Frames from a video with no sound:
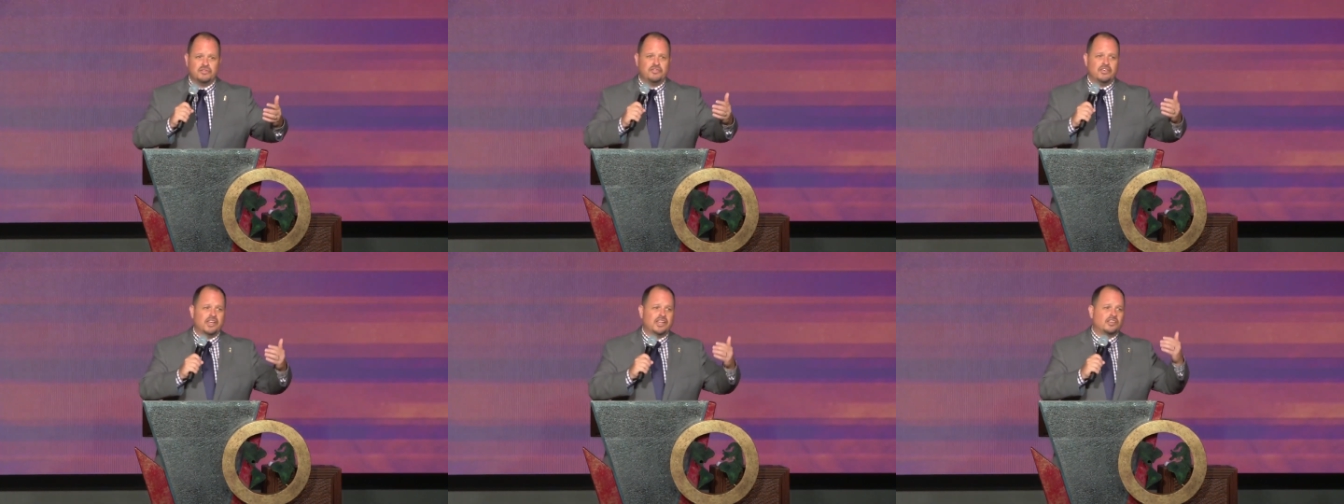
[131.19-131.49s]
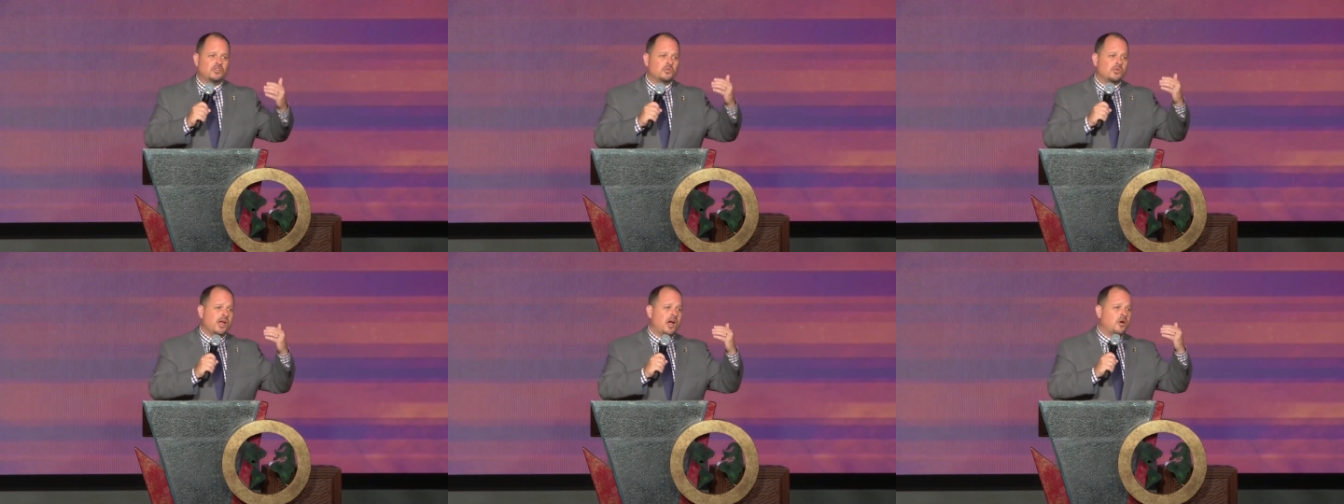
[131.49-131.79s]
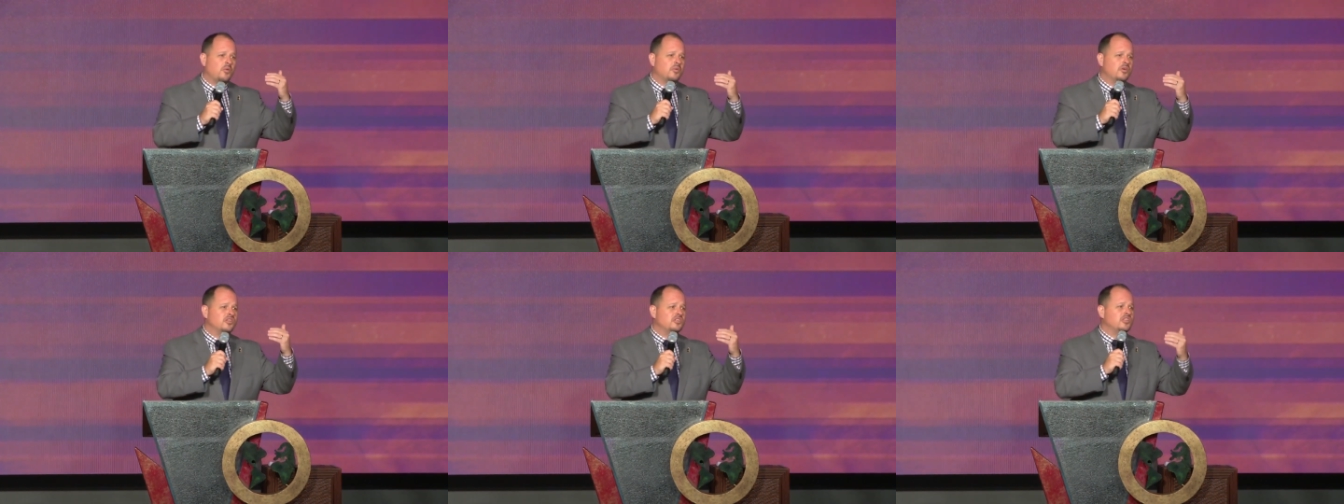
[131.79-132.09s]
Victory
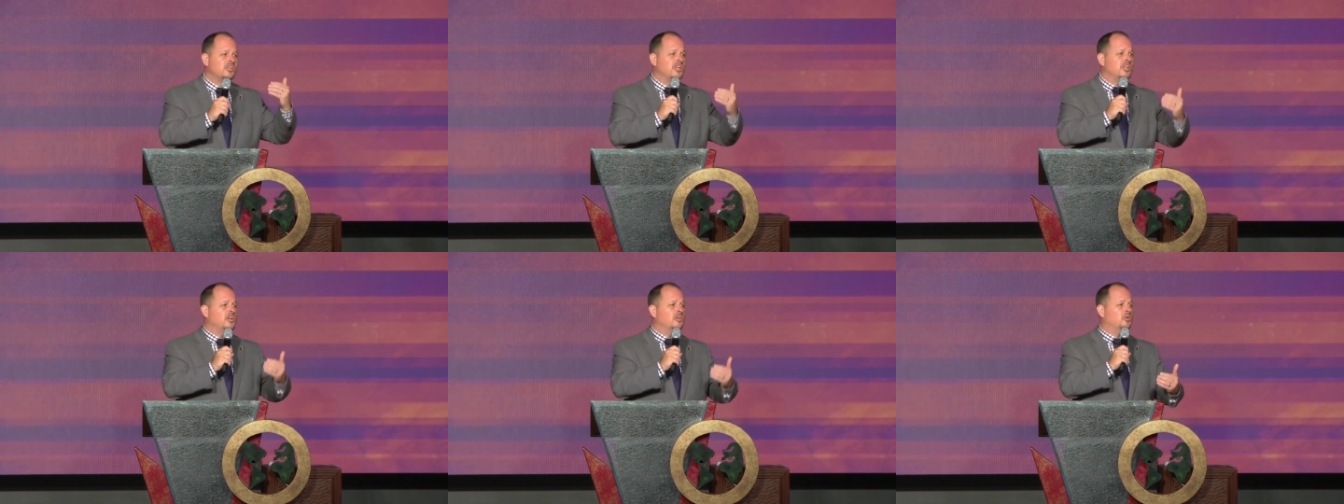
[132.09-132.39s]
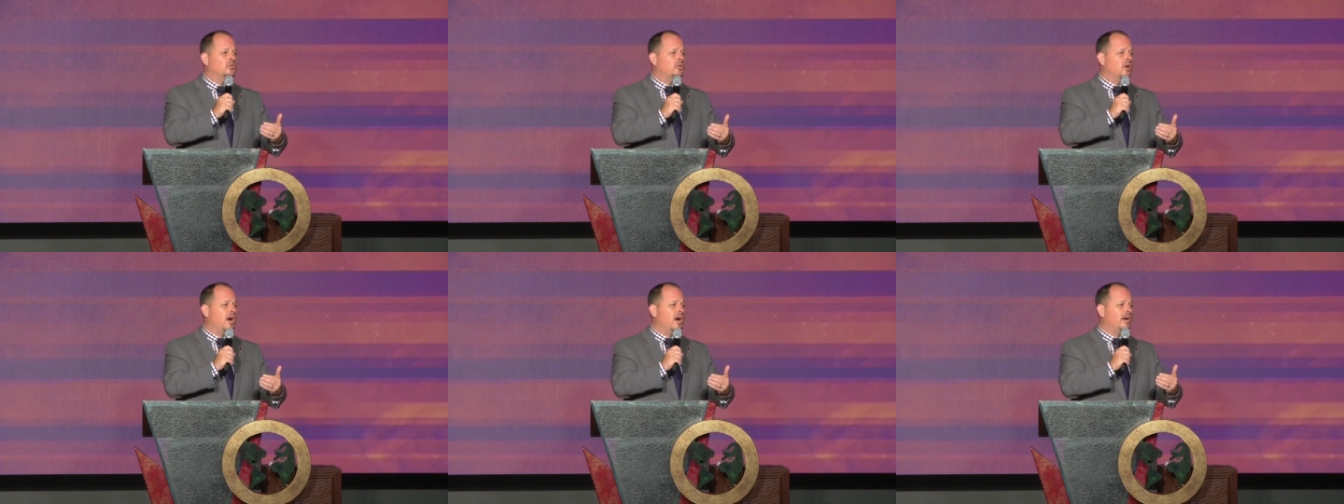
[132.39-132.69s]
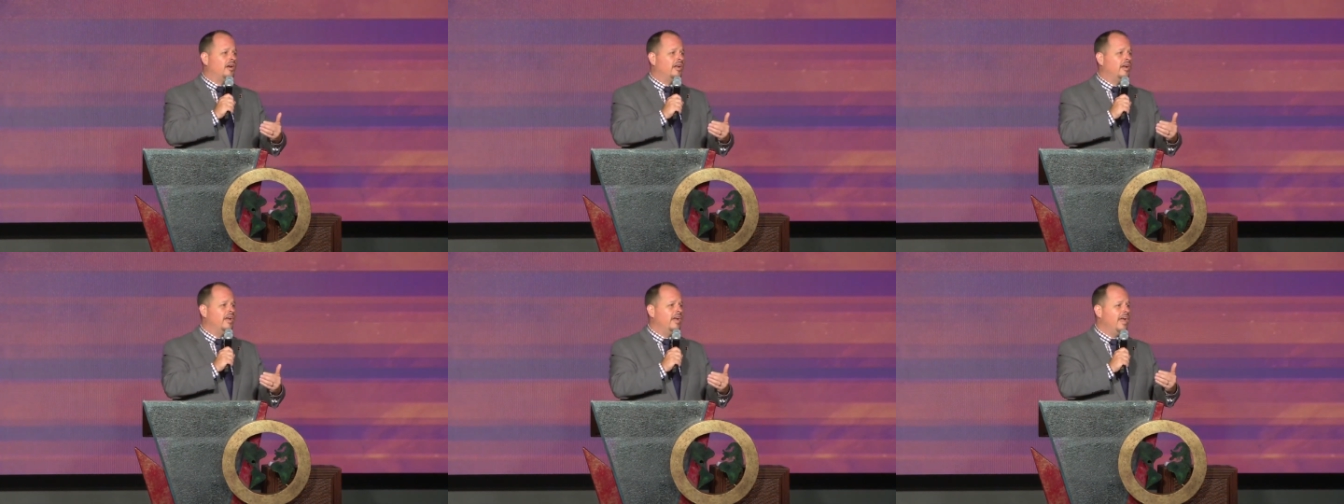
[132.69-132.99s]
Outreach Eagle
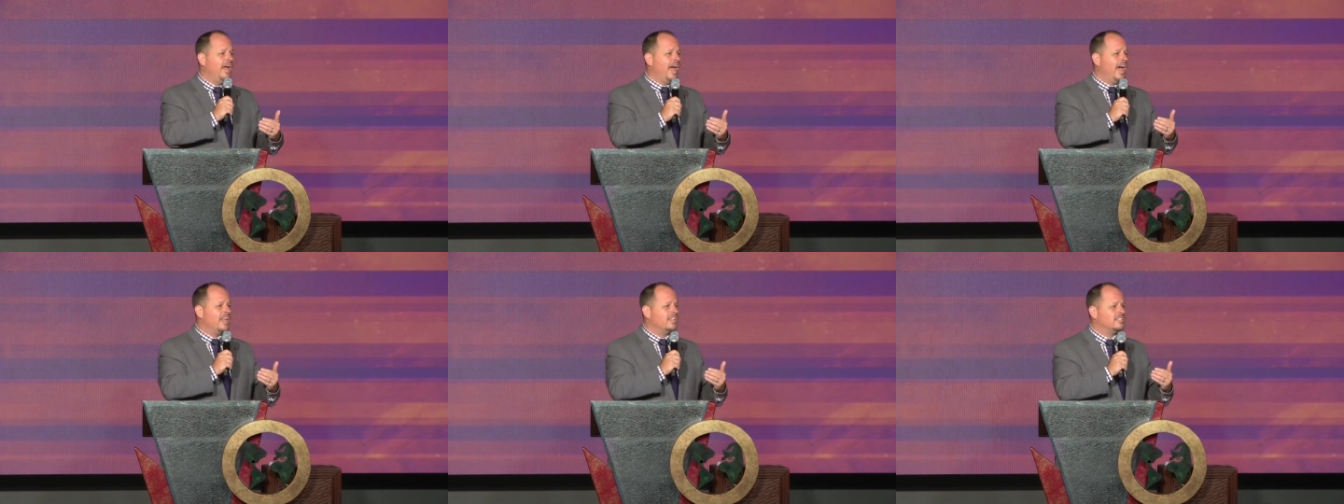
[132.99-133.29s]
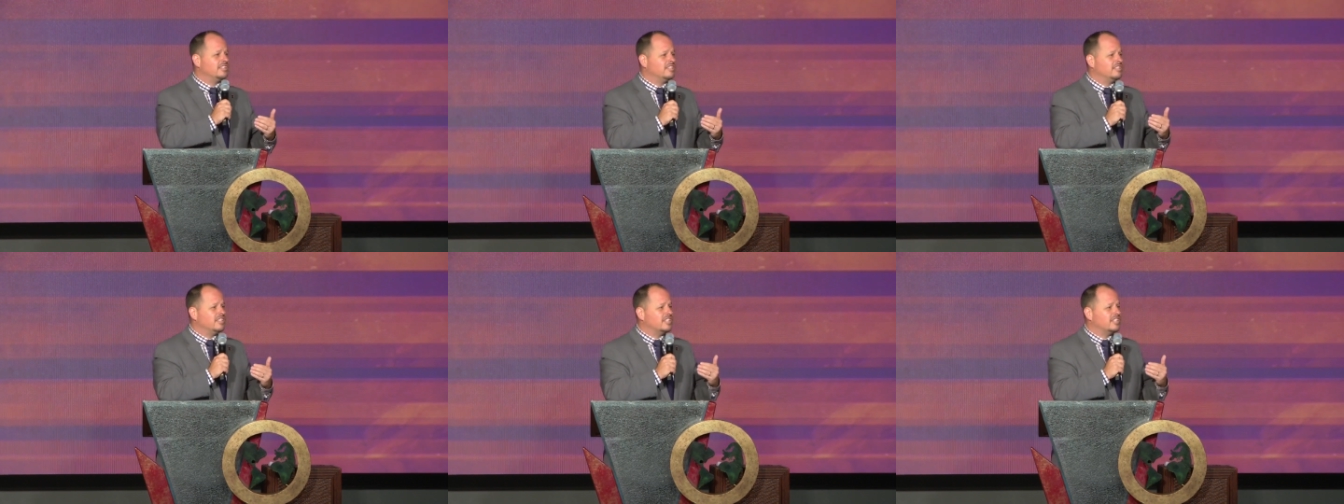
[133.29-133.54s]
Rock has,